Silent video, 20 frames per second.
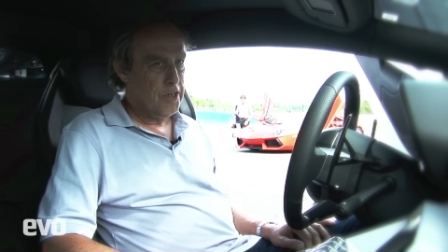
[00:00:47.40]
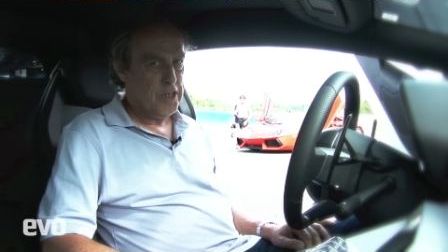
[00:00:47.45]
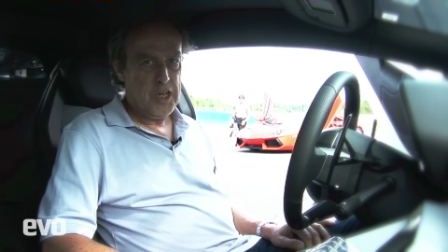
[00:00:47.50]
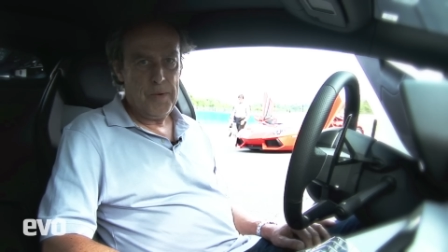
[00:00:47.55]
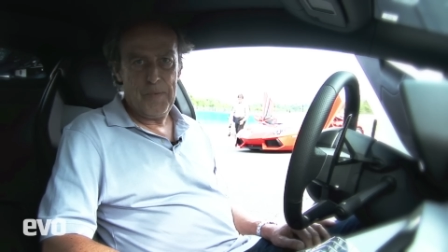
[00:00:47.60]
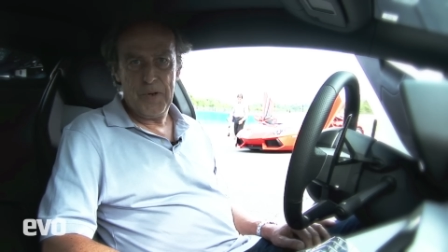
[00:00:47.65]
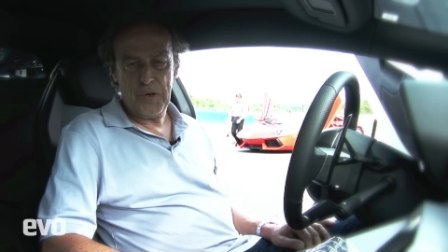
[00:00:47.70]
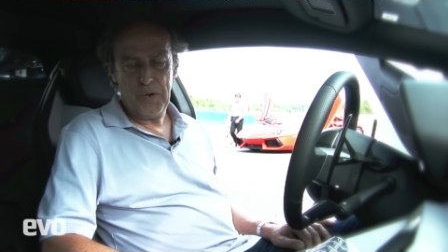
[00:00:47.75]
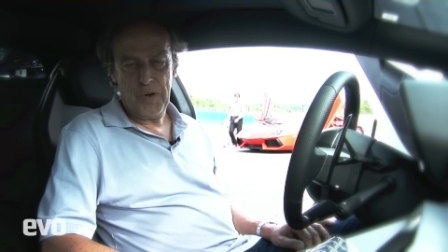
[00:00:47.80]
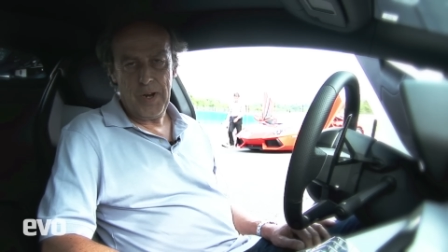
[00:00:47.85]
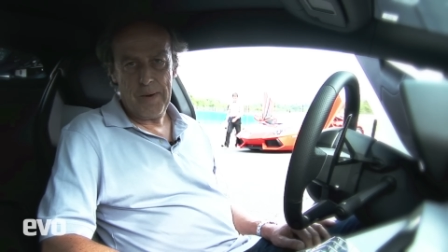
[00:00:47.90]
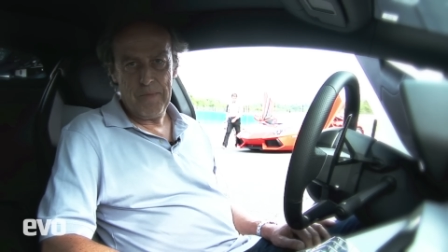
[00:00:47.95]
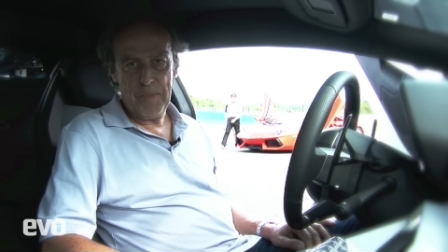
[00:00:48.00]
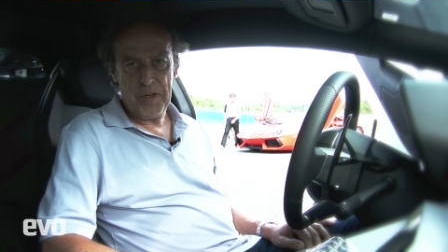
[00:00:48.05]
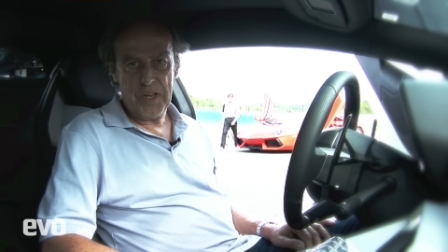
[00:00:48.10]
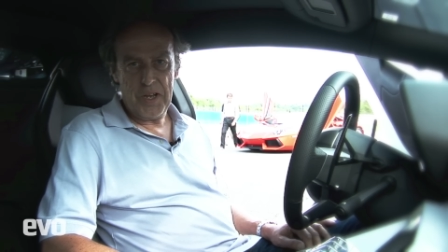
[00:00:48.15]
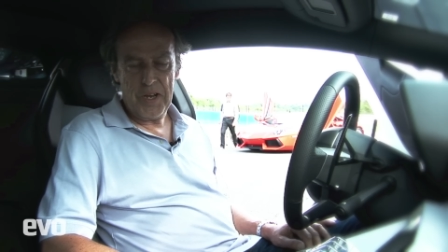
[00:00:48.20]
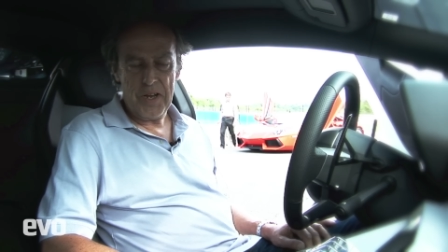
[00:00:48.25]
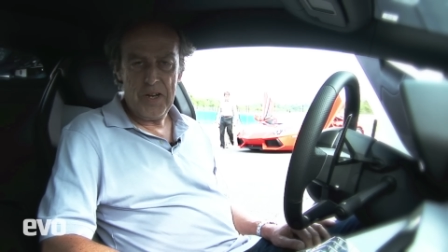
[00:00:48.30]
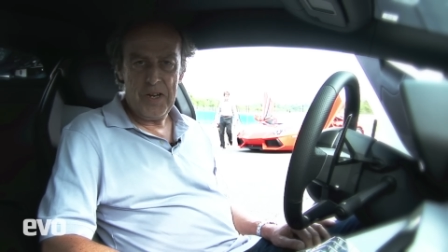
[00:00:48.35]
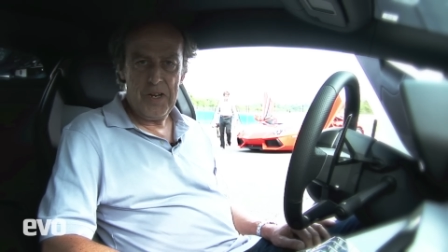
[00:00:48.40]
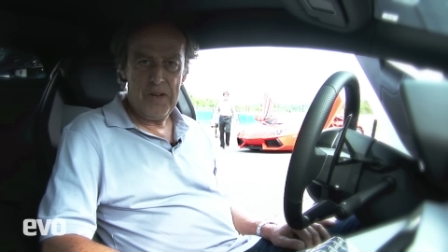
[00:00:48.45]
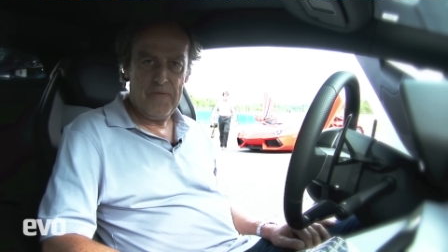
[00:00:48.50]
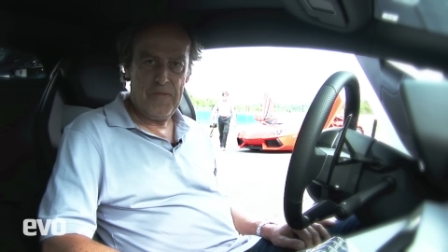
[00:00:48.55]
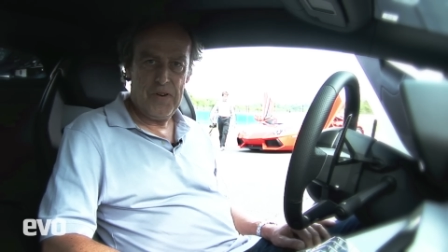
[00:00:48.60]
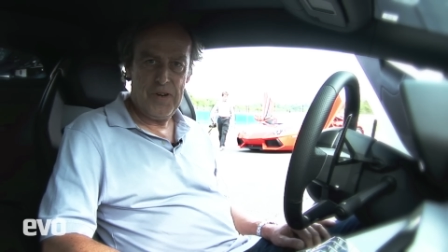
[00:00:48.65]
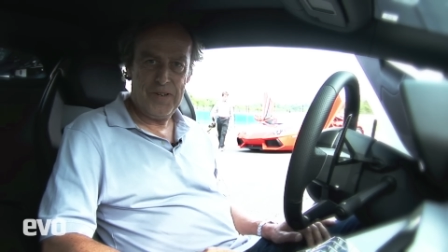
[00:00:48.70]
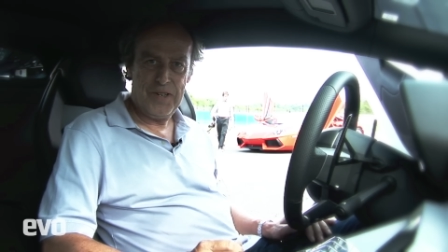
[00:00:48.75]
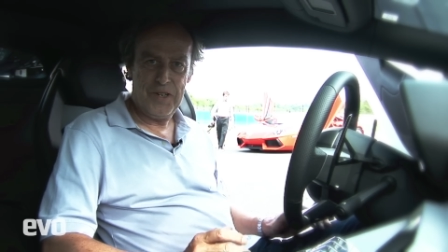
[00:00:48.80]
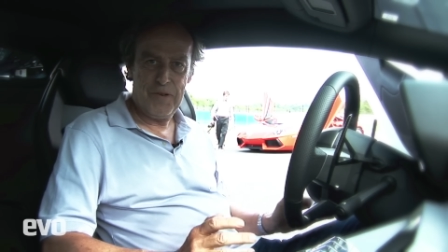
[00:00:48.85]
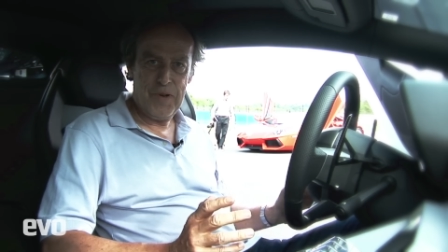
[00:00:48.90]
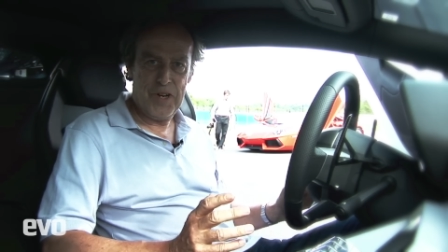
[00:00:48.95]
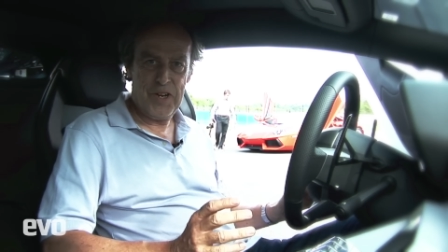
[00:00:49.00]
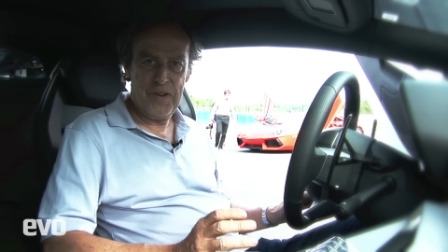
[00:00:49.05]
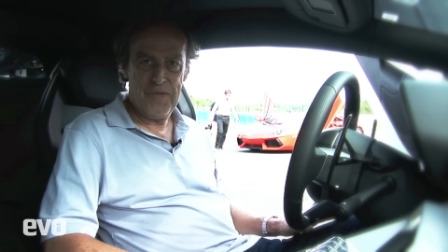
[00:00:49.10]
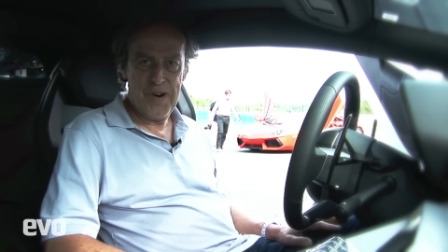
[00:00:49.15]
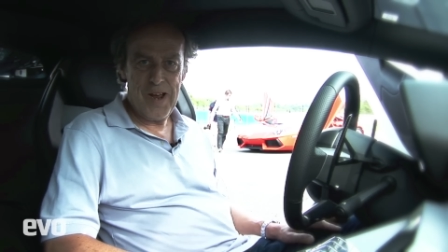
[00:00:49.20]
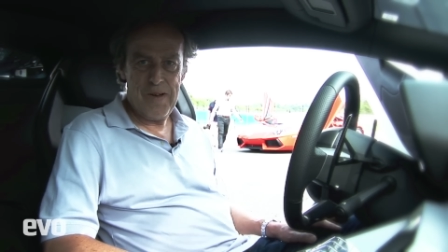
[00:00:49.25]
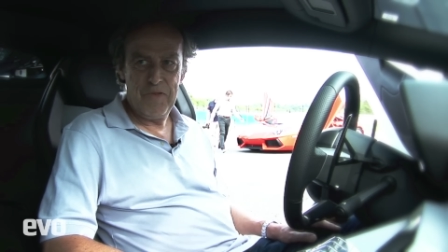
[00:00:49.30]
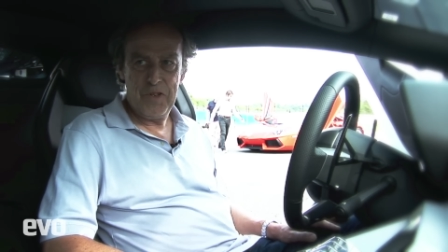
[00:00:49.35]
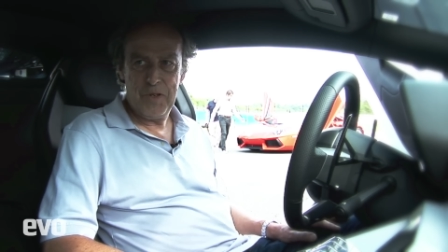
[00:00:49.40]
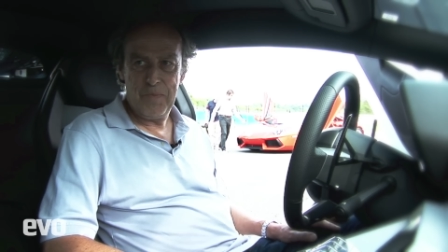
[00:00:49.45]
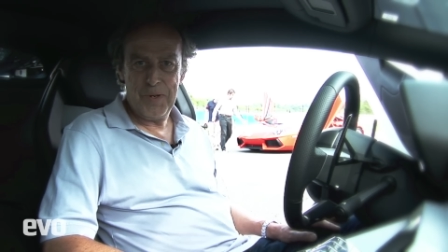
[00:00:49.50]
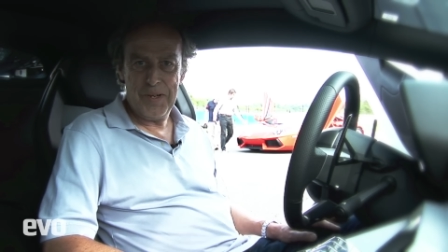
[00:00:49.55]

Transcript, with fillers: Typical Lamborghini, far too many revs,